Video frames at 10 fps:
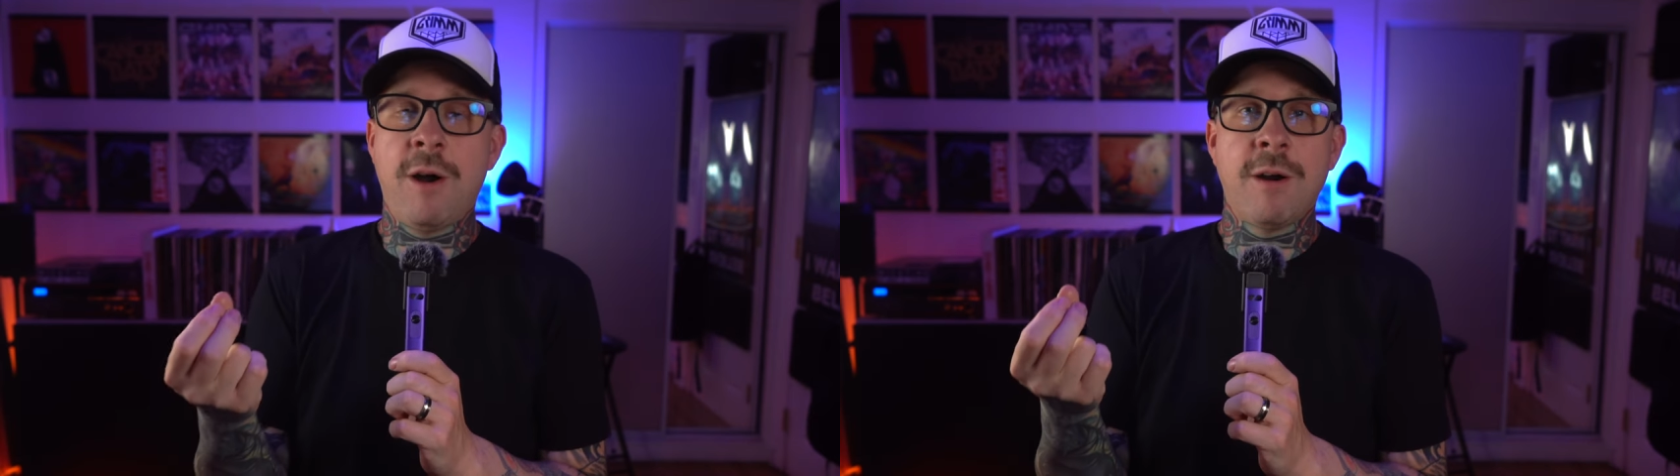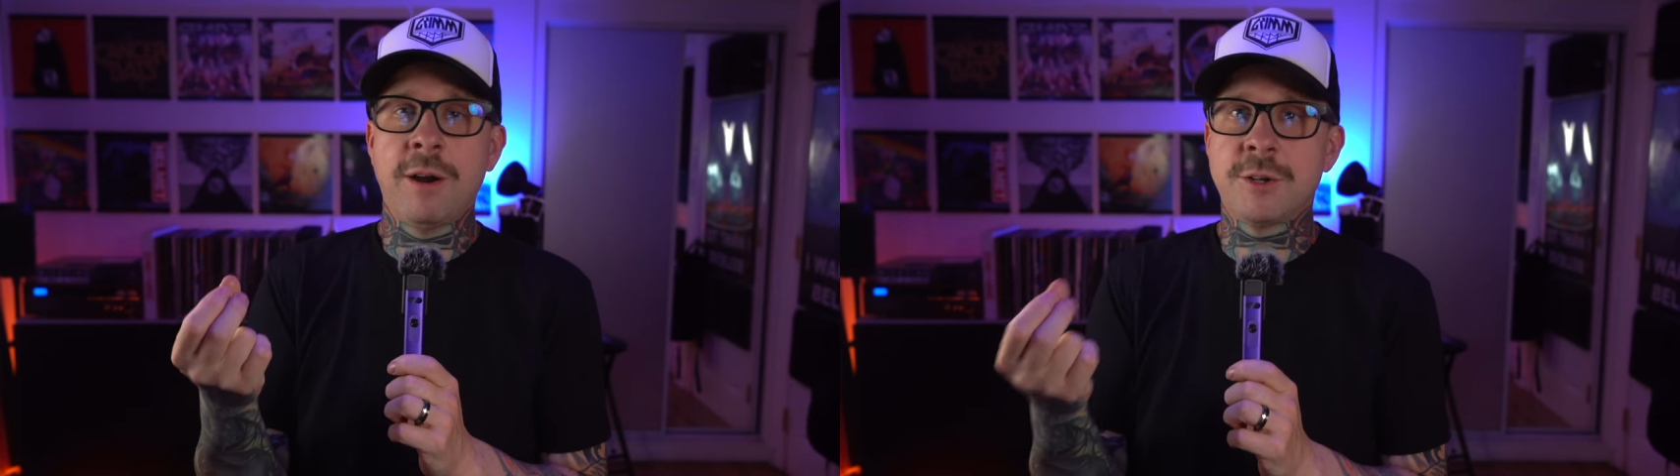
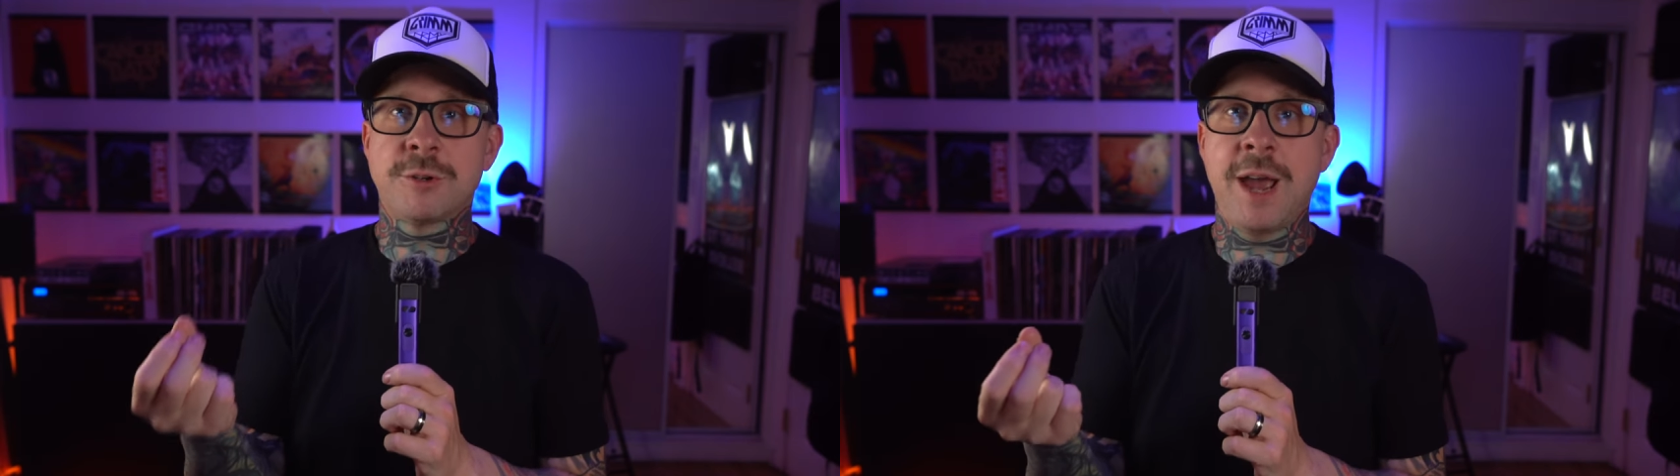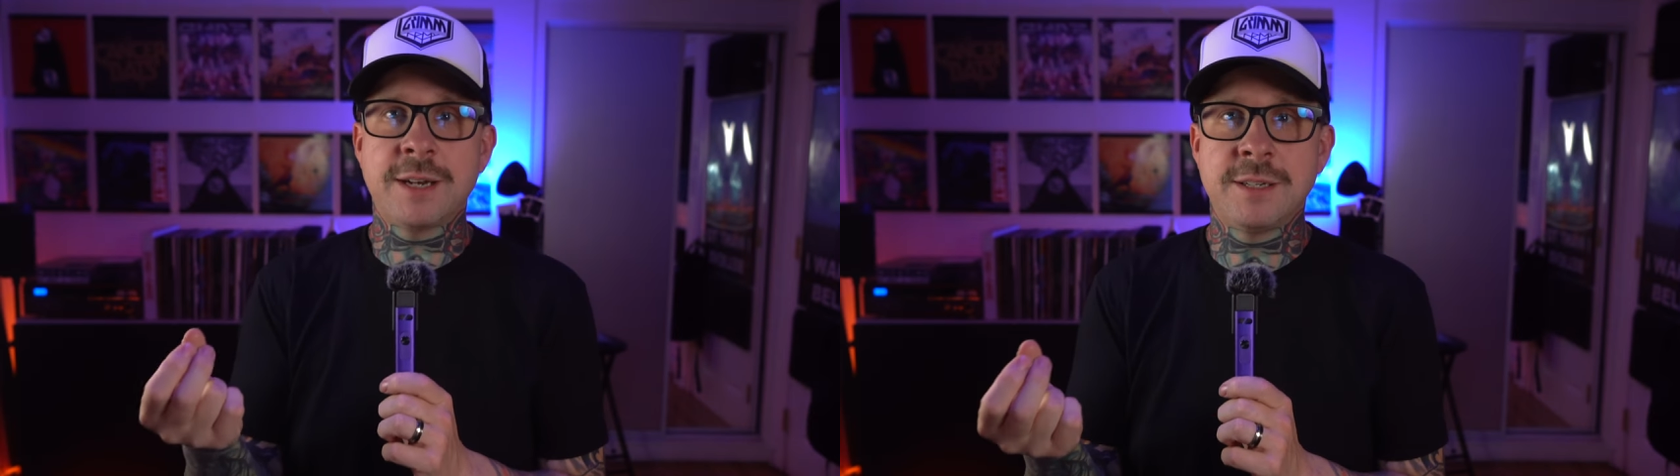are
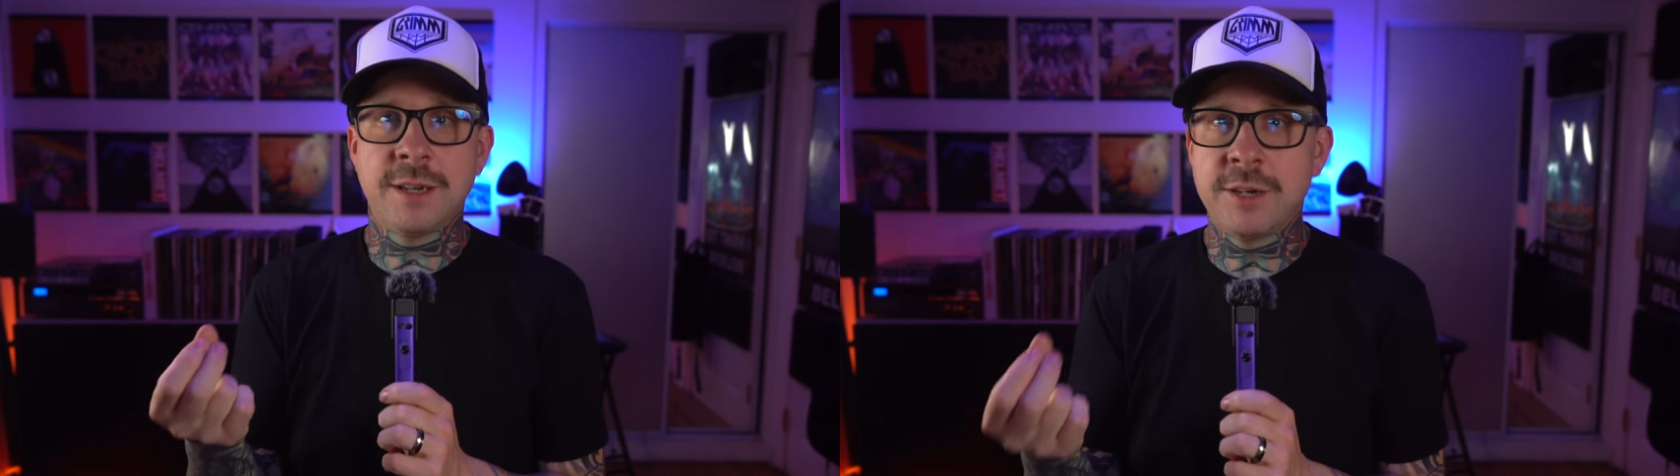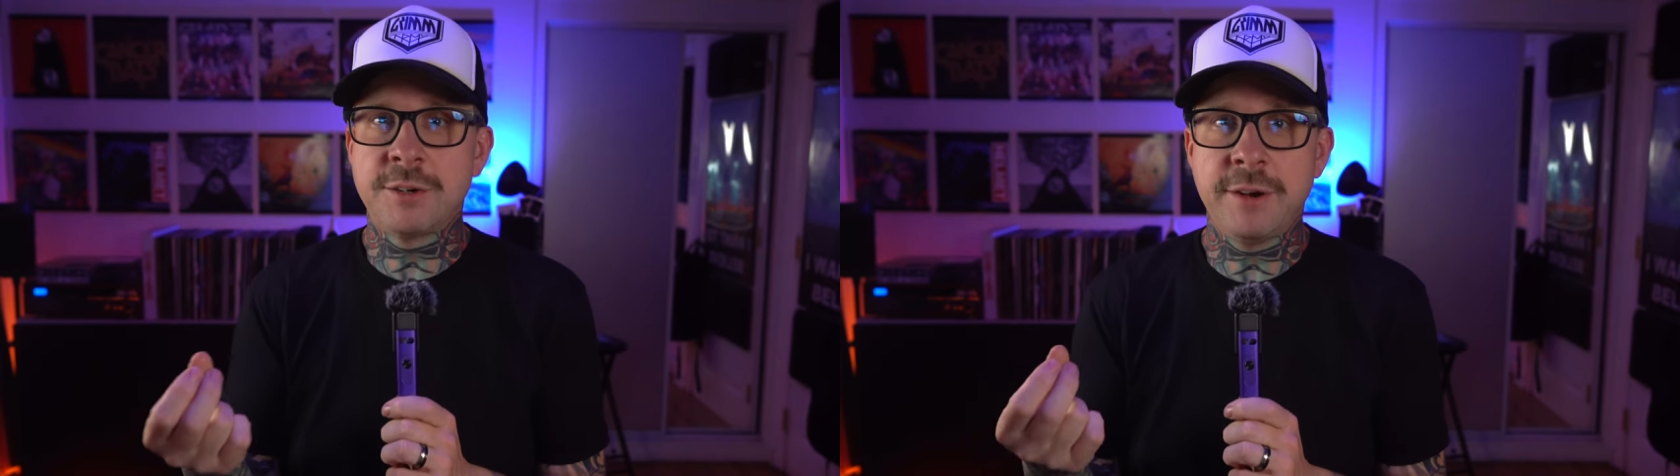attracting
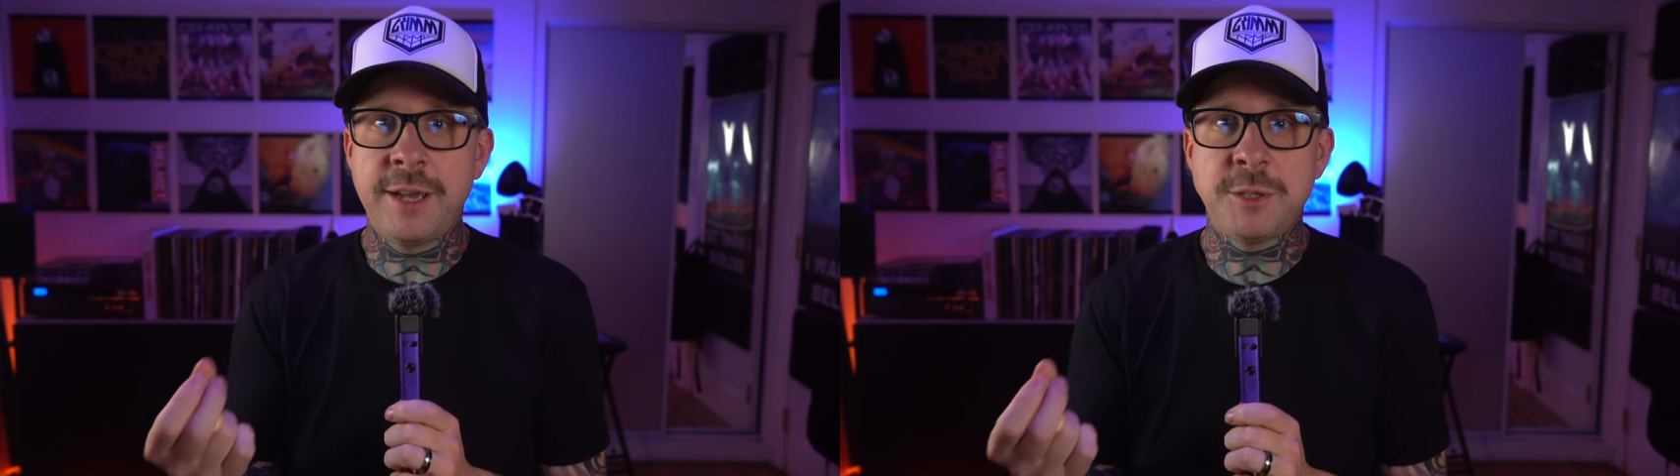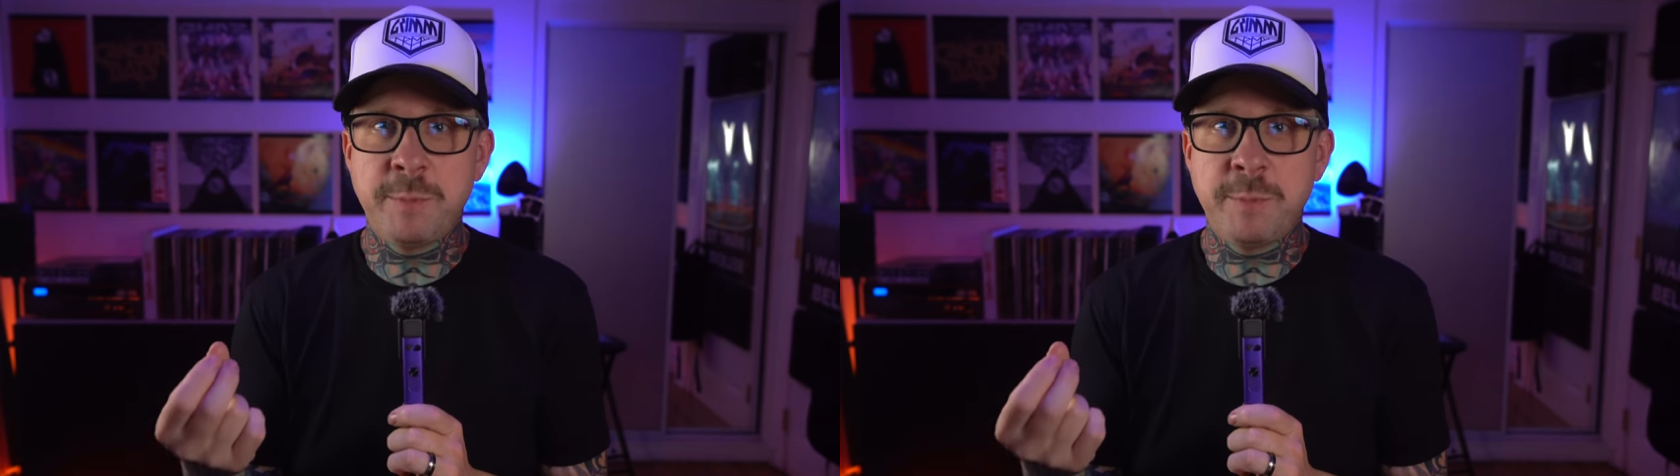underage